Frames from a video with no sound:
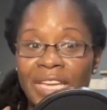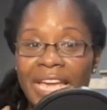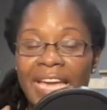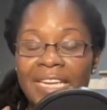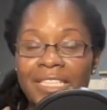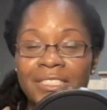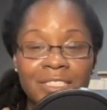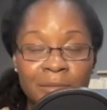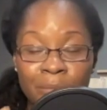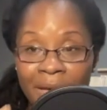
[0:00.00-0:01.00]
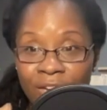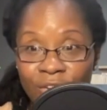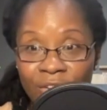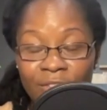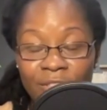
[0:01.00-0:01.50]
And it doesn't matter
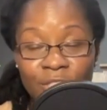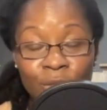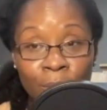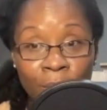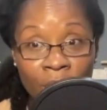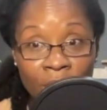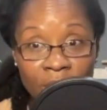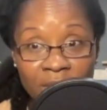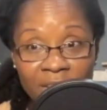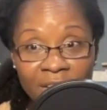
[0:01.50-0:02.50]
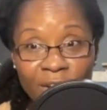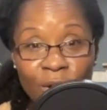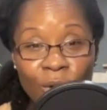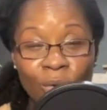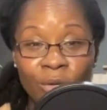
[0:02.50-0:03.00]
if it's your boss
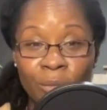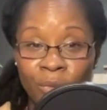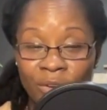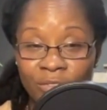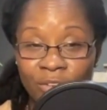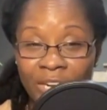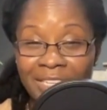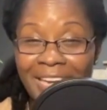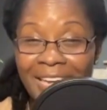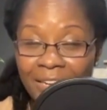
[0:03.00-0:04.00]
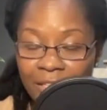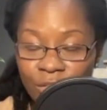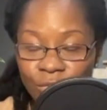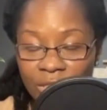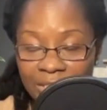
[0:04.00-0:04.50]
or your boyfriend, any
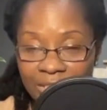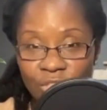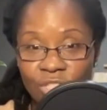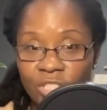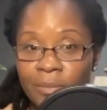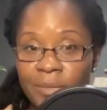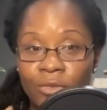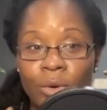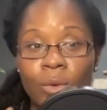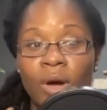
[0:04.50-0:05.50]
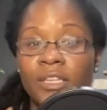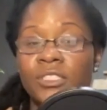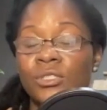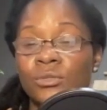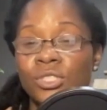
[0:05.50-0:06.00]
relationship that
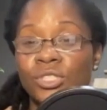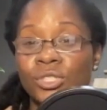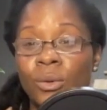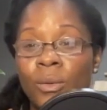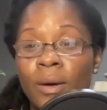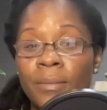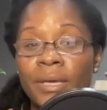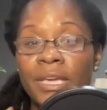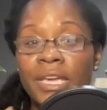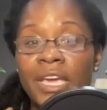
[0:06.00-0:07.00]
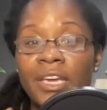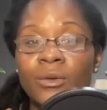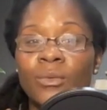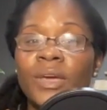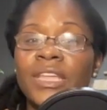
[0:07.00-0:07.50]
requires you to show up in a
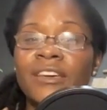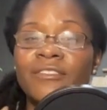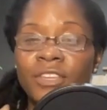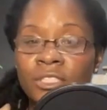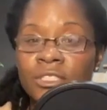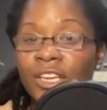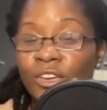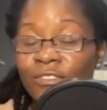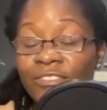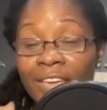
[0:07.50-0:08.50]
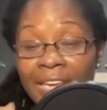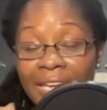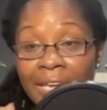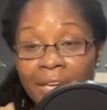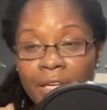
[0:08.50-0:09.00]
way that feels like you're
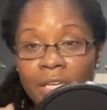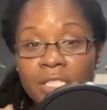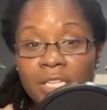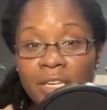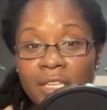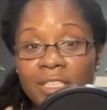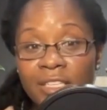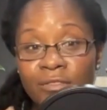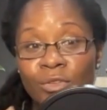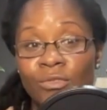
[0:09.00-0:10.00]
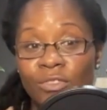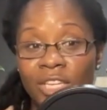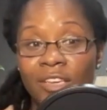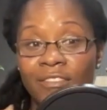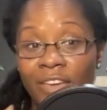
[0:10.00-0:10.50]
faking it is going to leave you
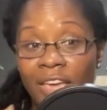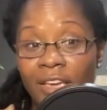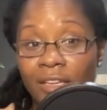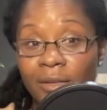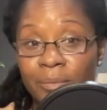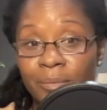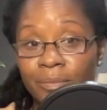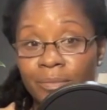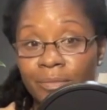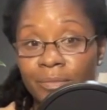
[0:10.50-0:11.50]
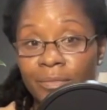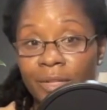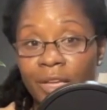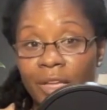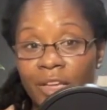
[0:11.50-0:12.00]
feeling fake.
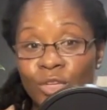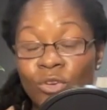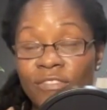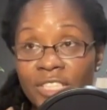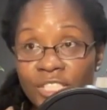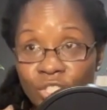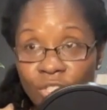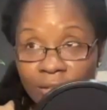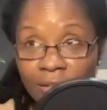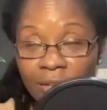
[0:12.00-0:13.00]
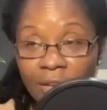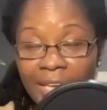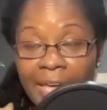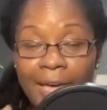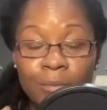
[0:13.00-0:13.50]
Your vision
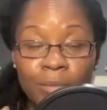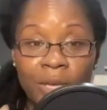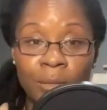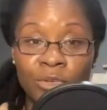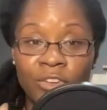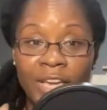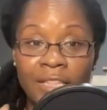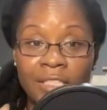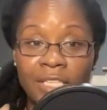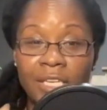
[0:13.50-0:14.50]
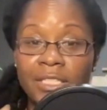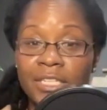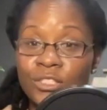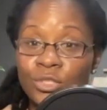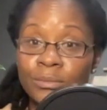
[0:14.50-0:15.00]
can't become a reality
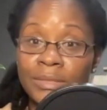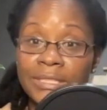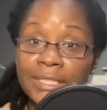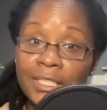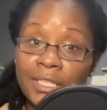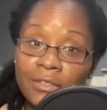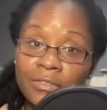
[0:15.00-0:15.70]
unless you believe